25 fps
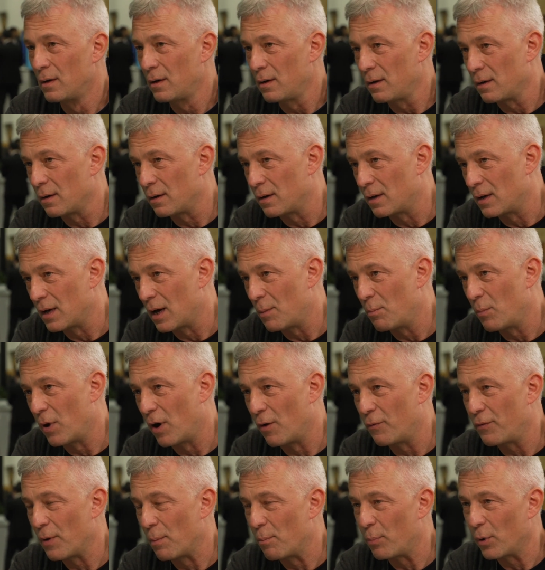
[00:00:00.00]
number
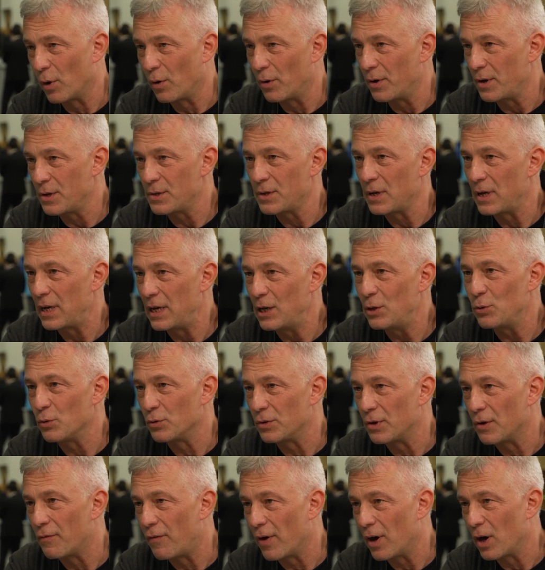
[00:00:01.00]
of employees, you need to
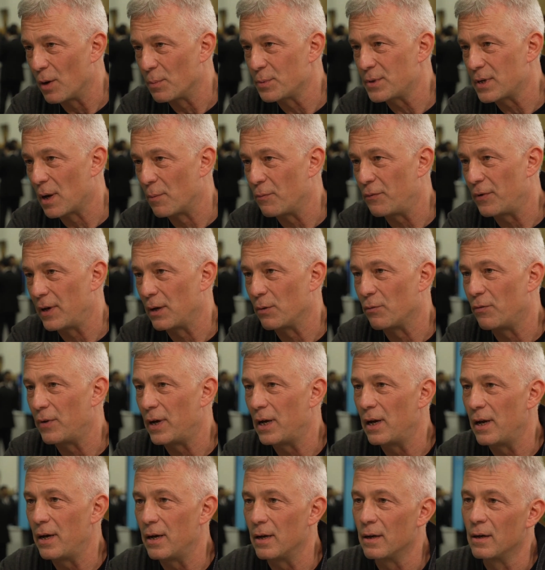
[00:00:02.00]
develop something
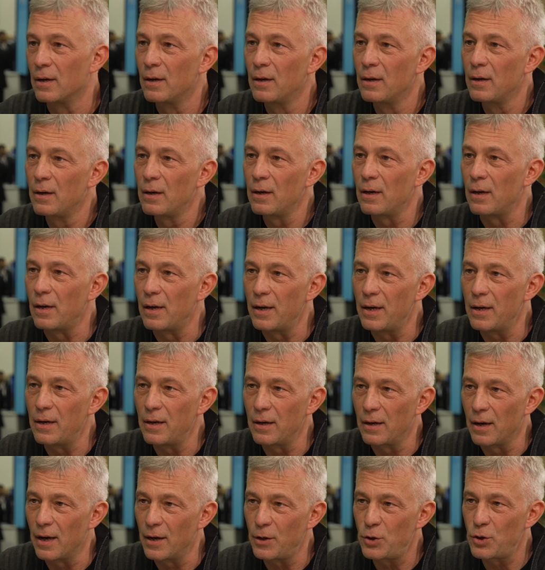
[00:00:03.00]
really
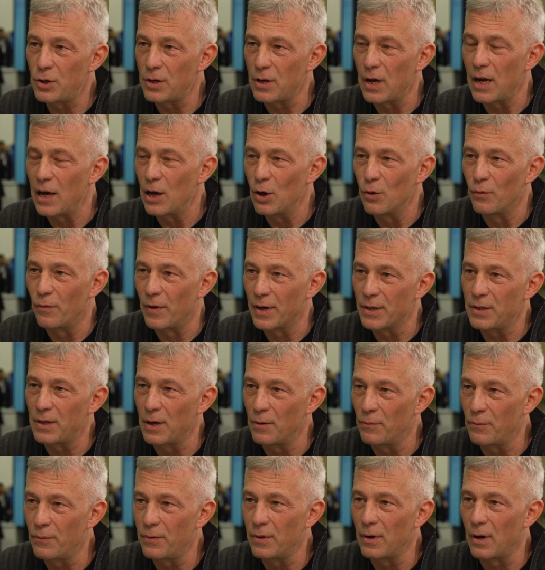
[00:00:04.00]
leading edge,
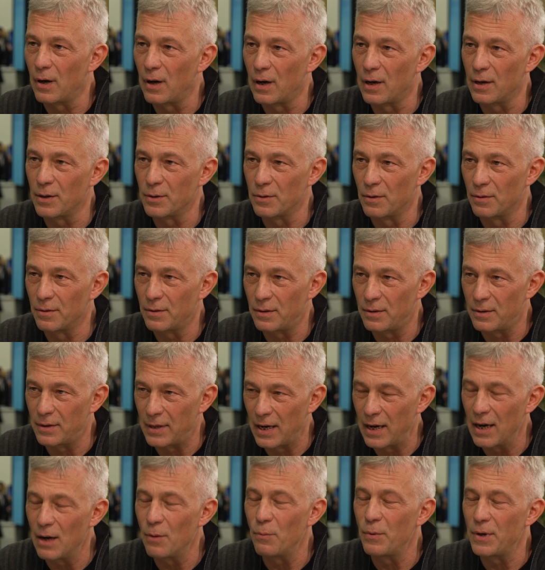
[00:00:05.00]
innovative. So
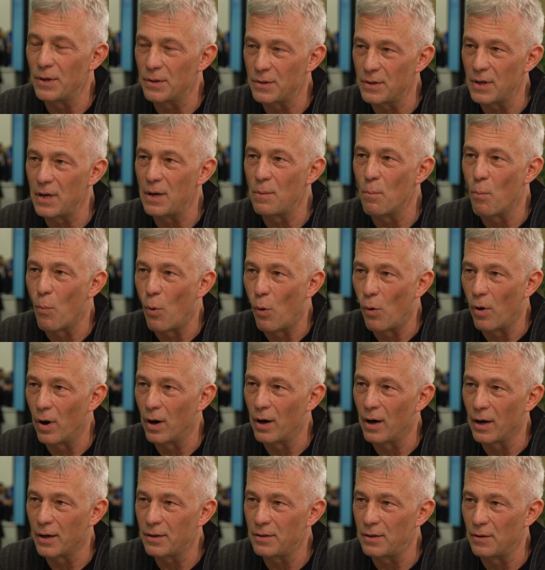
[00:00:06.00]
there we see more
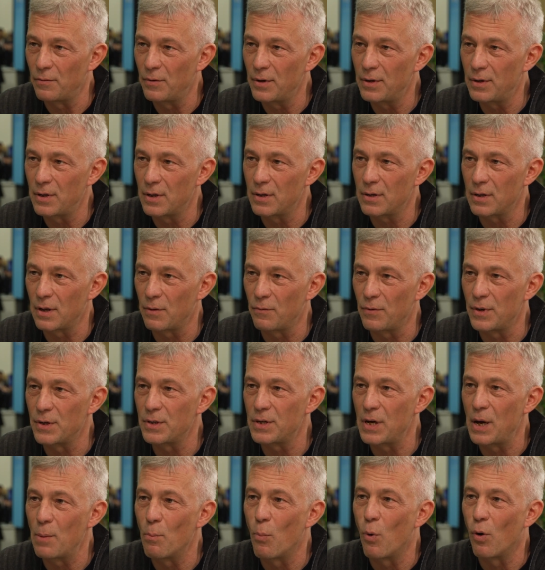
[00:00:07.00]
activities and we
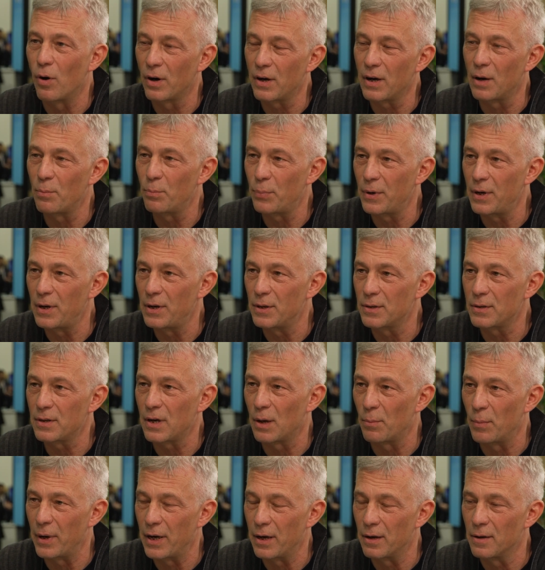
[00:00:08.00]
see more companies
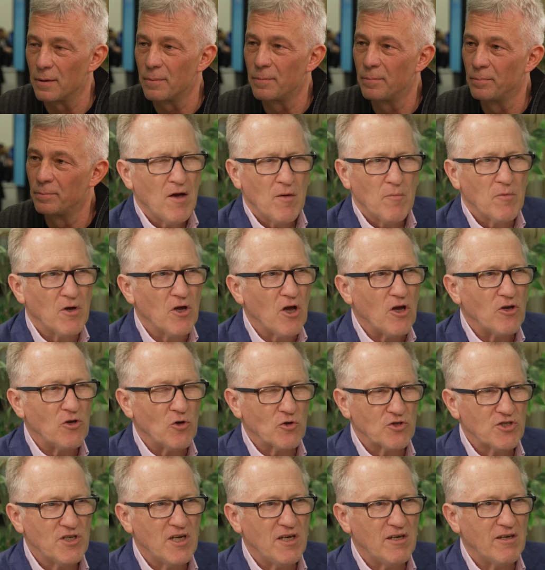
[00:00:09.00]
coming in. But
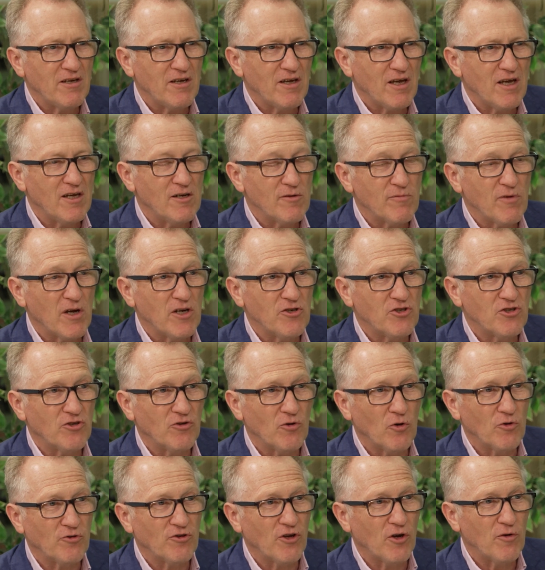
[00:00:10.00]
you're seeing
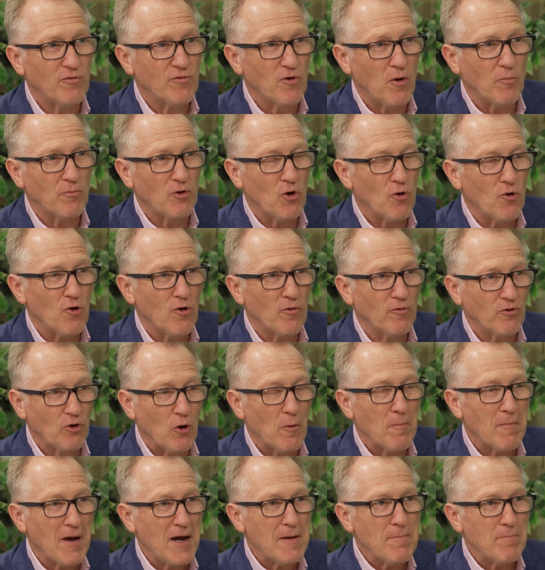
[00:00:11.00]
innovation also from
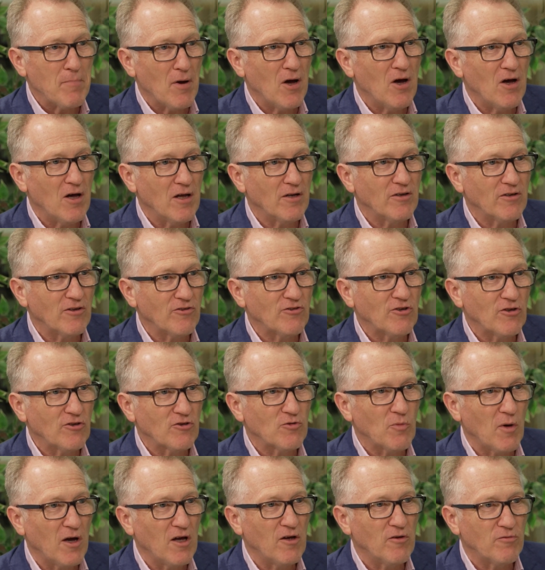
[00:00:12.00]
your main partners
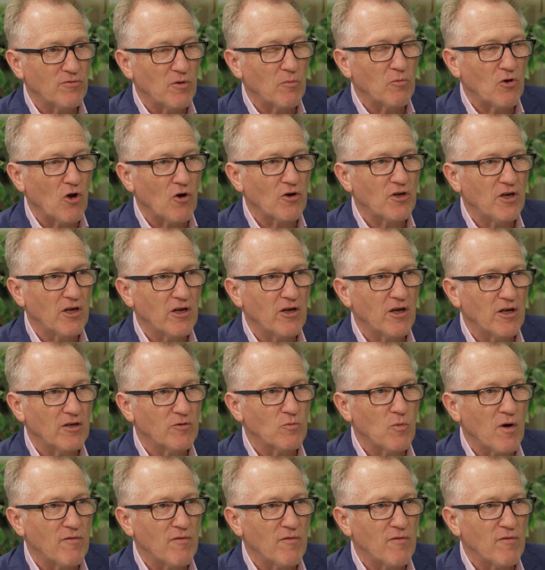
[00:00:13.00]
as well, from Nokia and